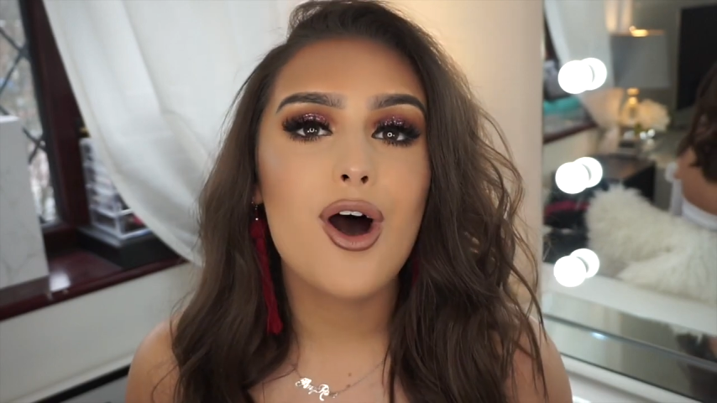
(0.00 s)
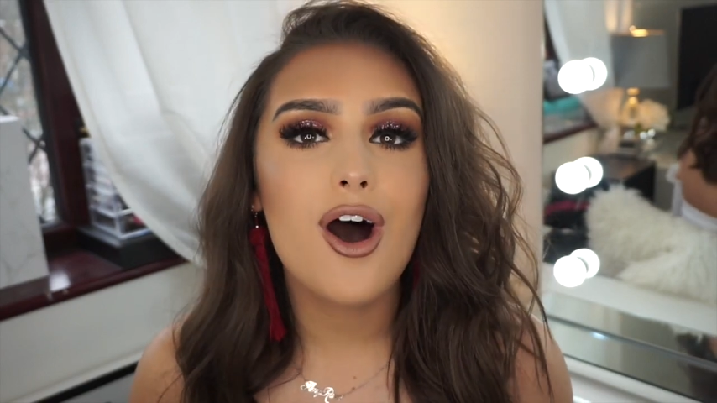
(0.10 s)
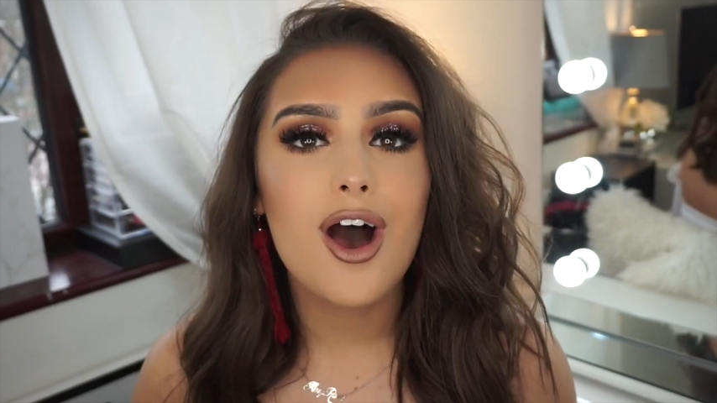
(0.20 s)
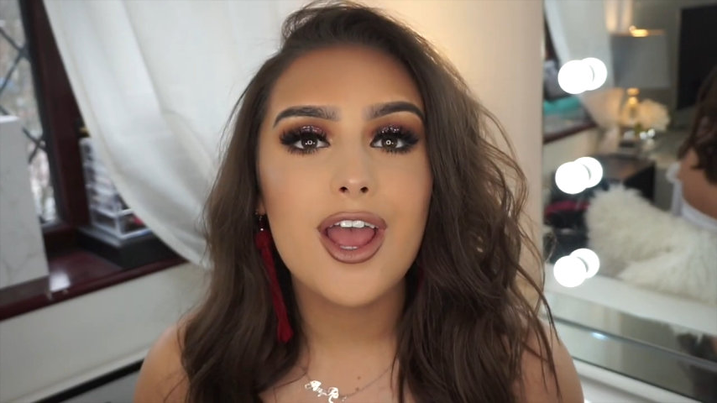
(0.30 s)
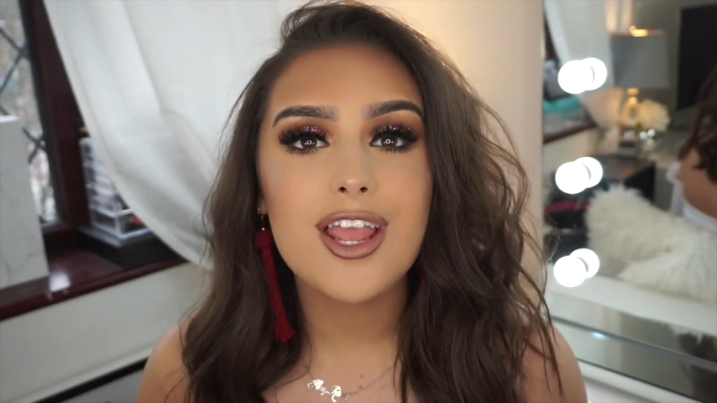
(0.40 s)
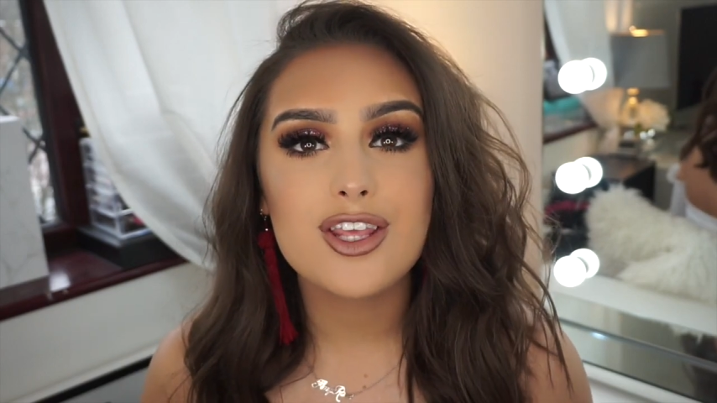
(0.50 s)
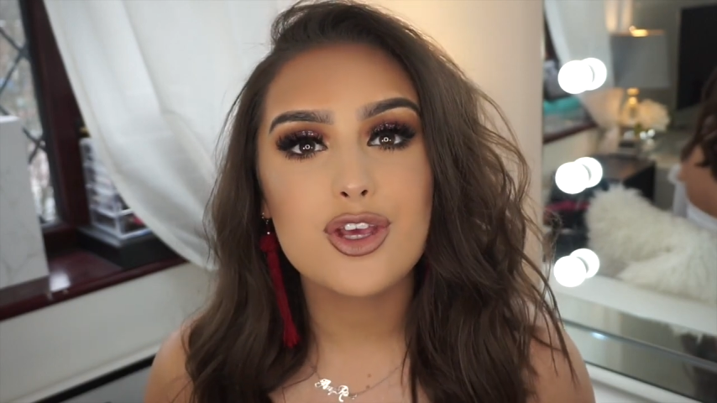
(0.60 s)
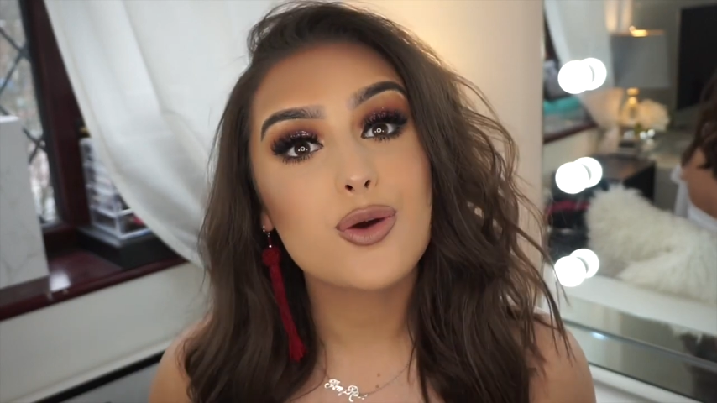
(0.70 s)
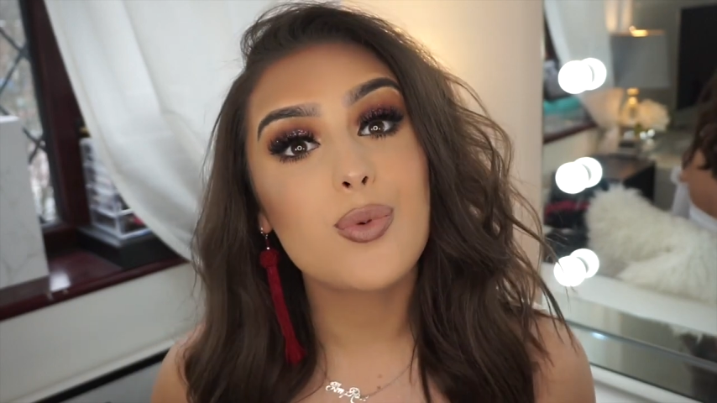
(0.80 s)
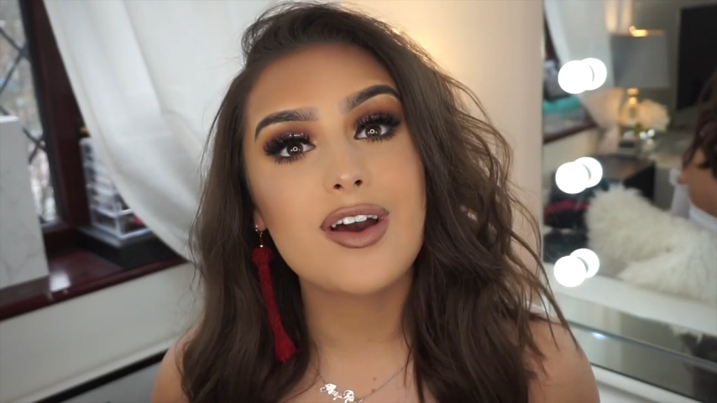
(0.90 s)
I
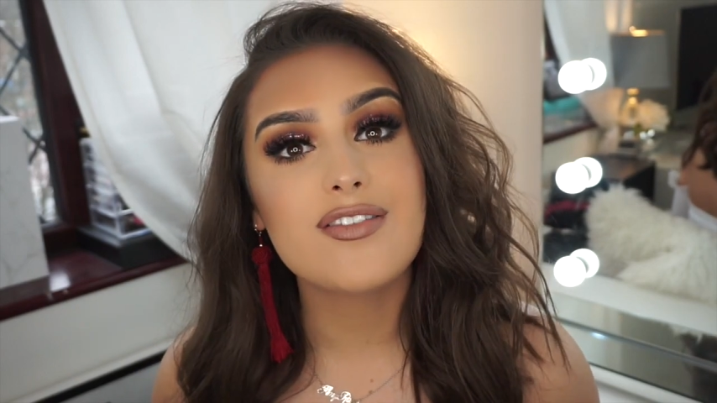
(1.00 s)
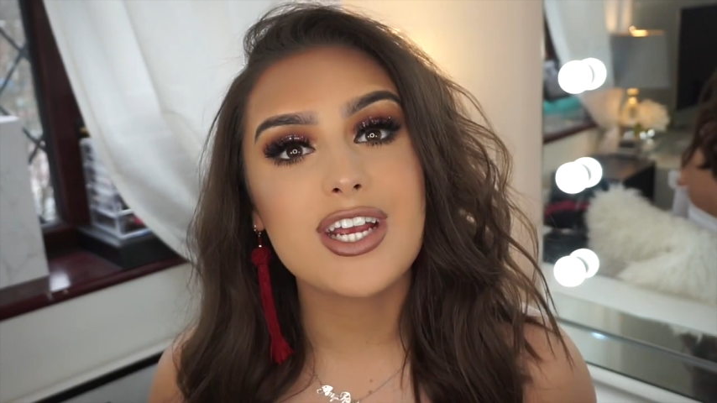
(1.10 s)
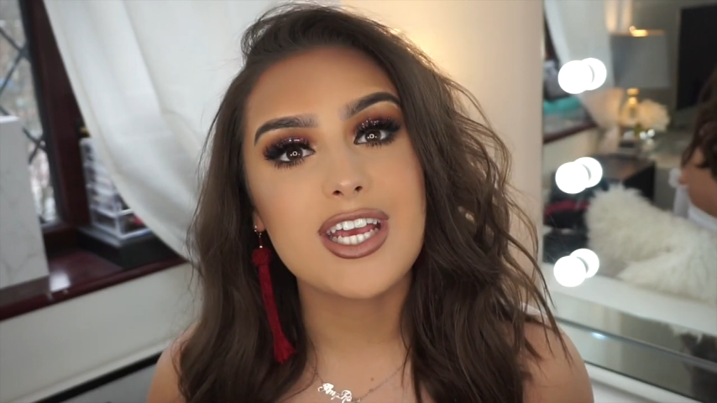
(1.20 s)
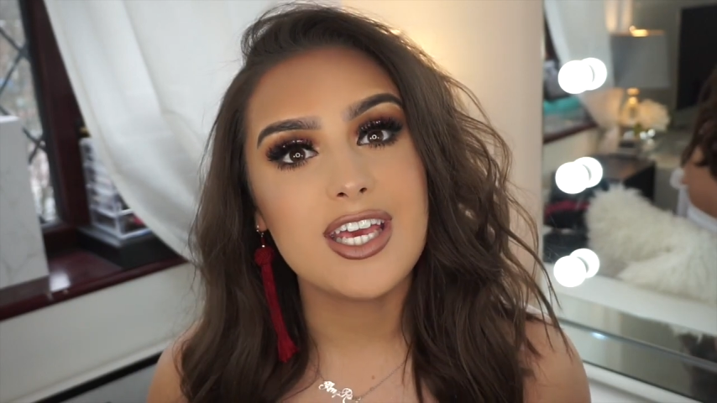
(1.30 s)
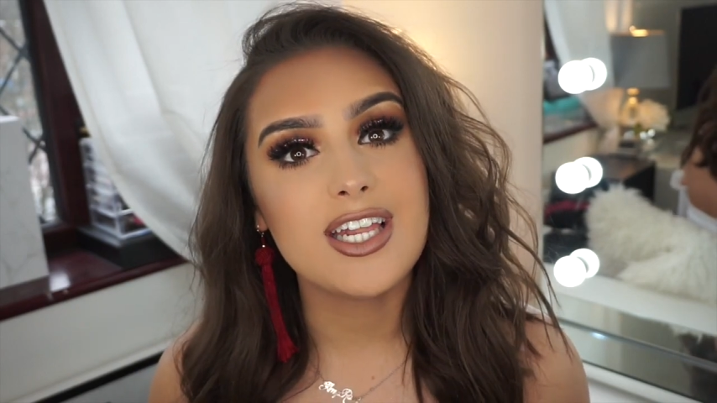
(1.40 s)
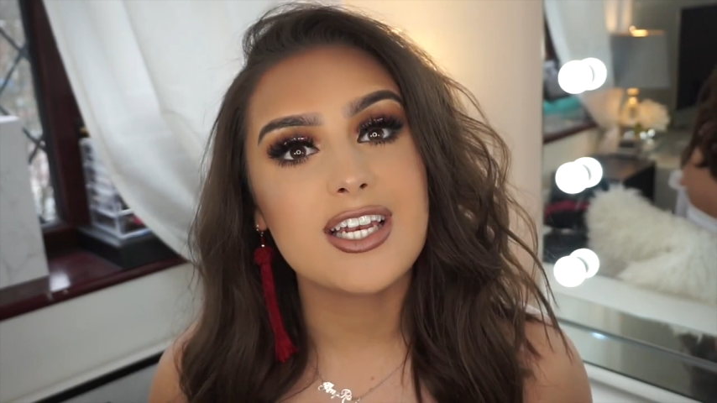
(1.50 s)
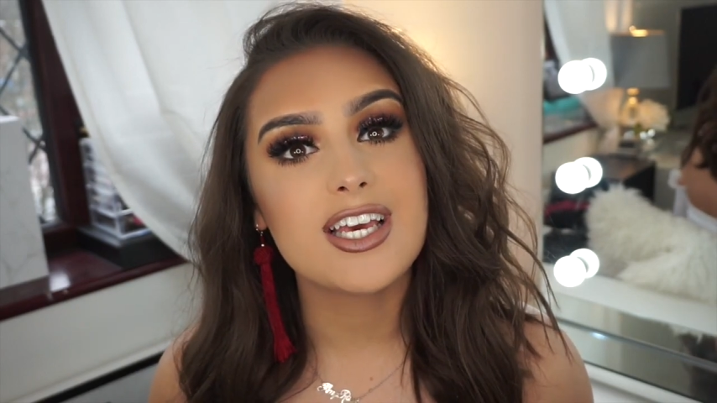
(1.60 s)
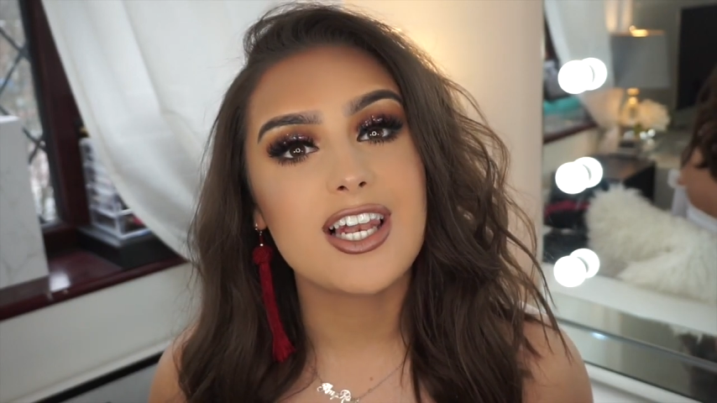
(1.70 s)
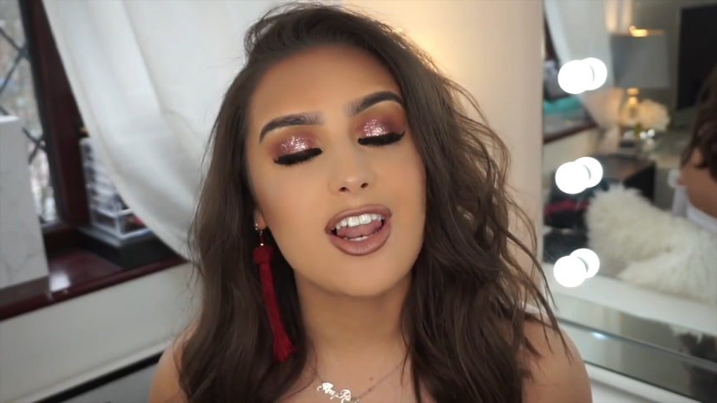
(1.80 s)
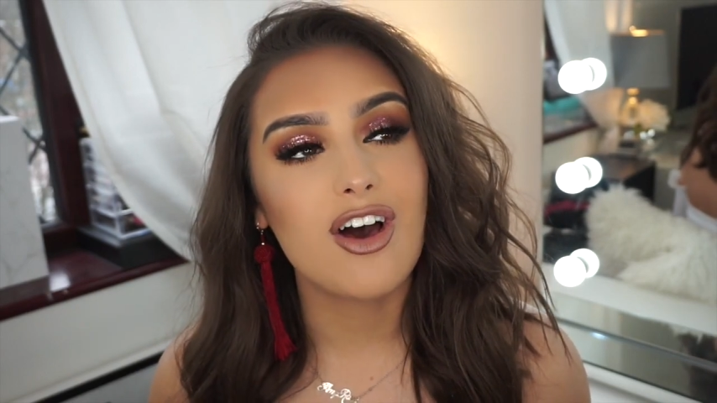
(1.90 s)
You can wear it
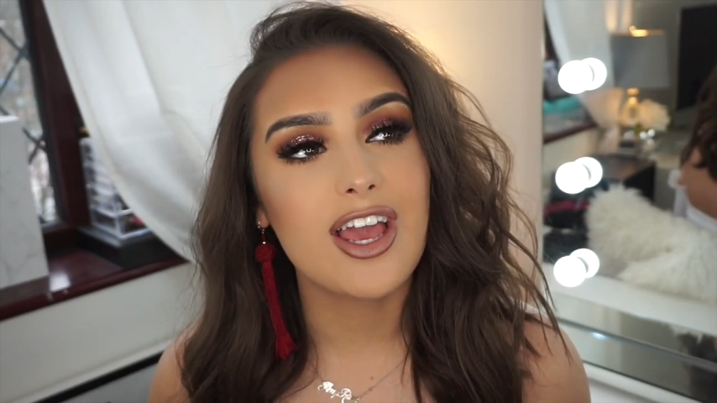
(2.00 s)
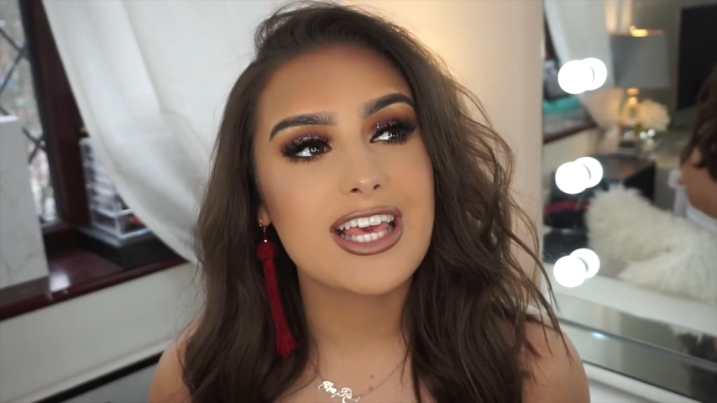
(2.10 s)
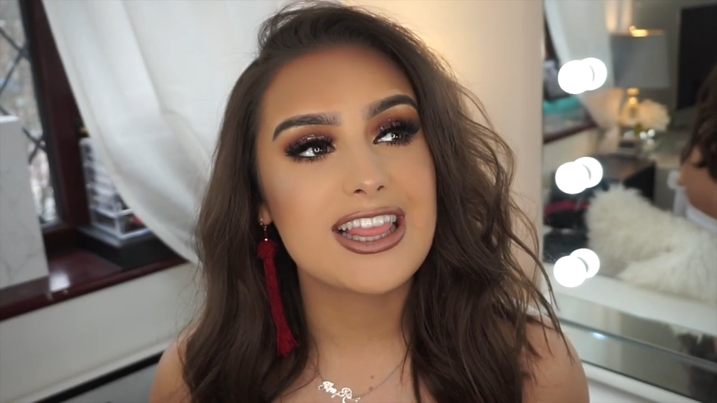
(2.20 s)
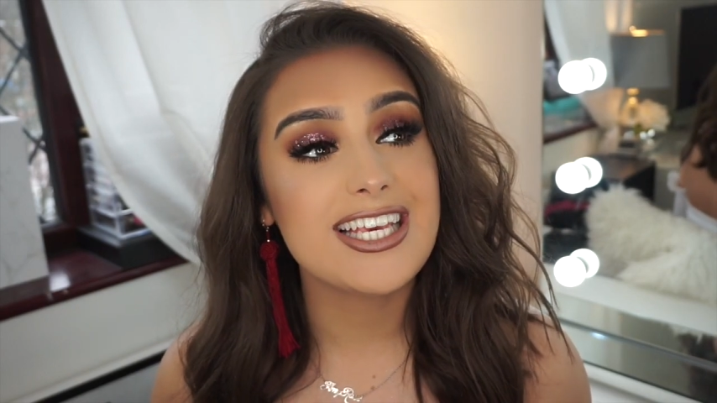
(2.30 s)
in, like,